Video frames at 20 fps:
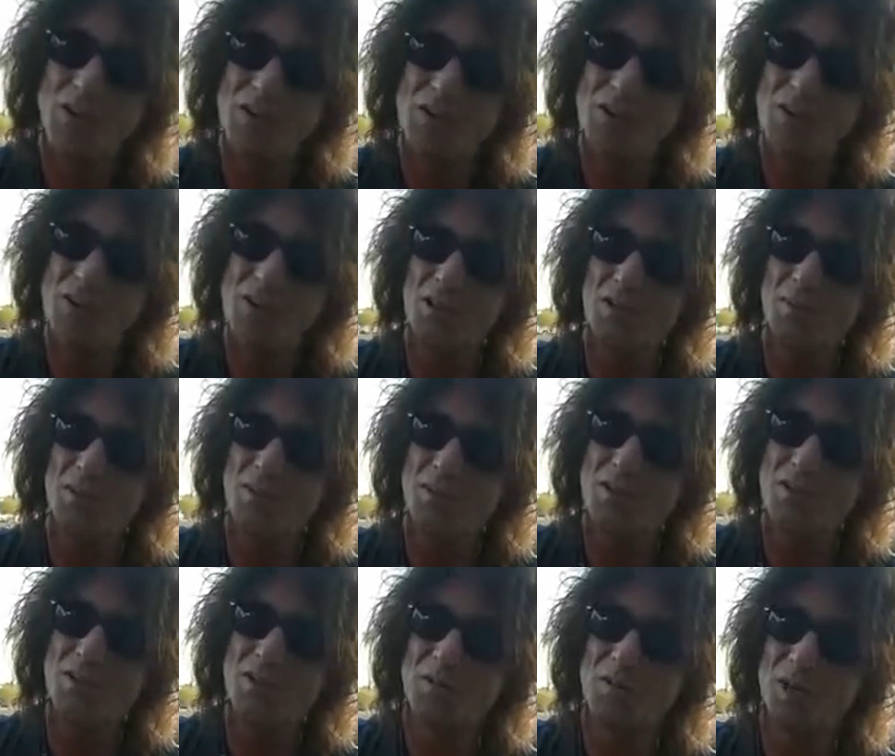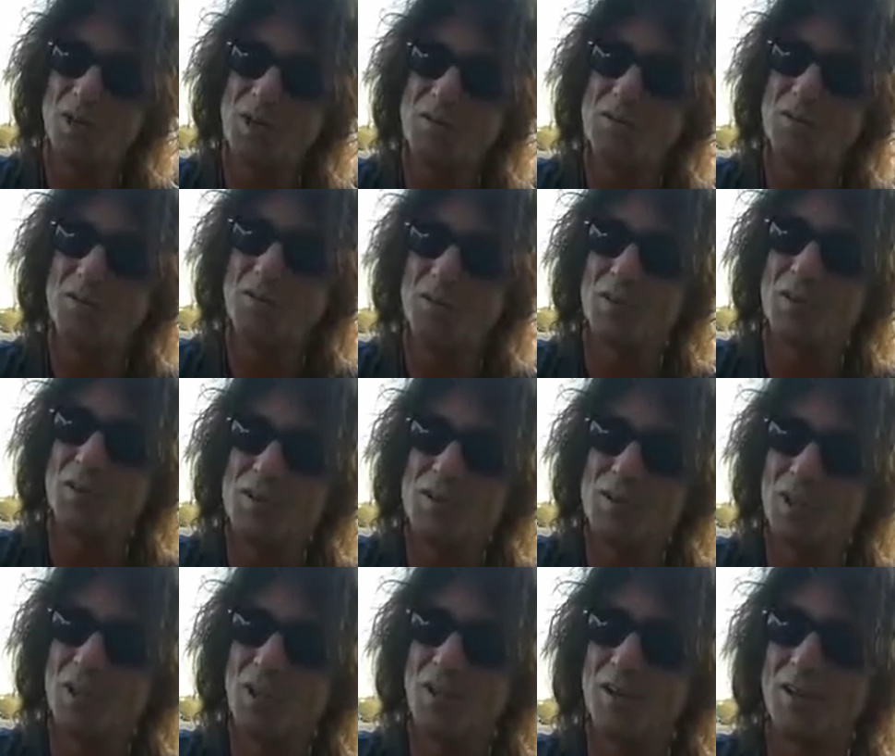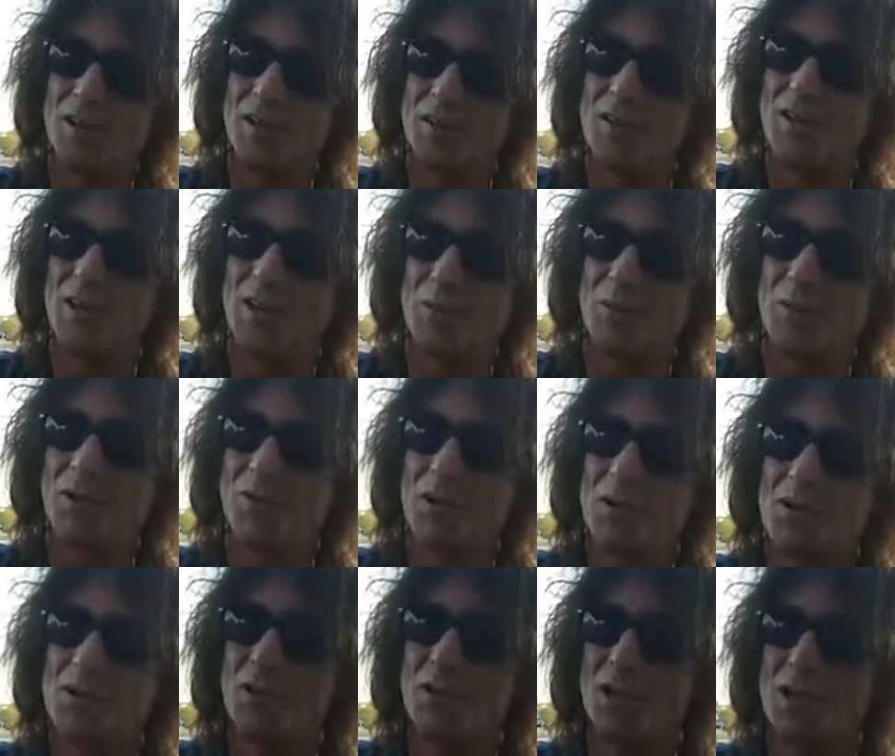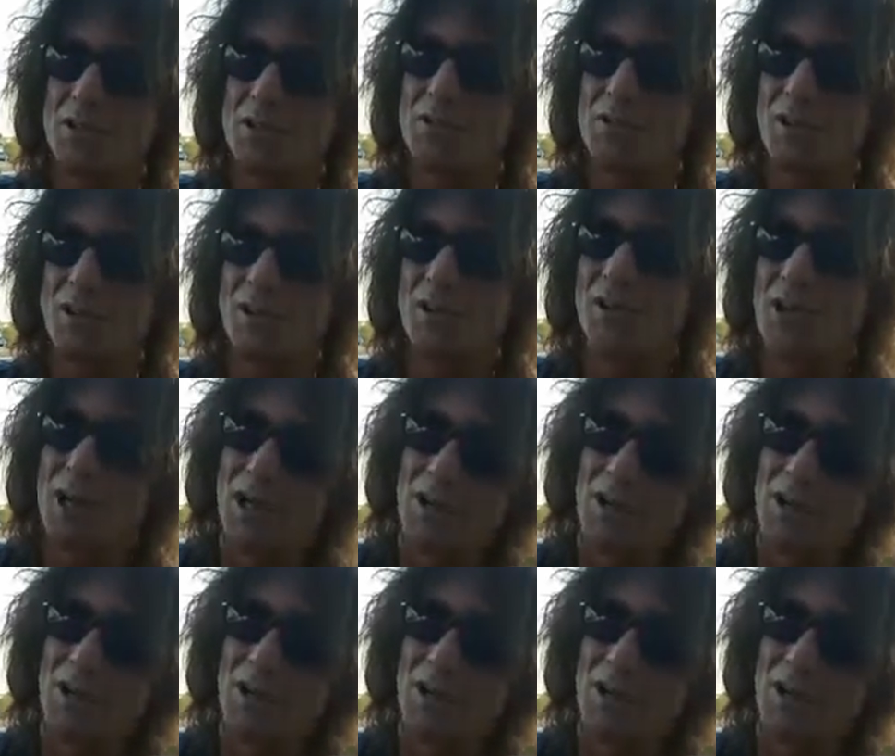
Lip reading: December of 2013, and a couple of our tracks on our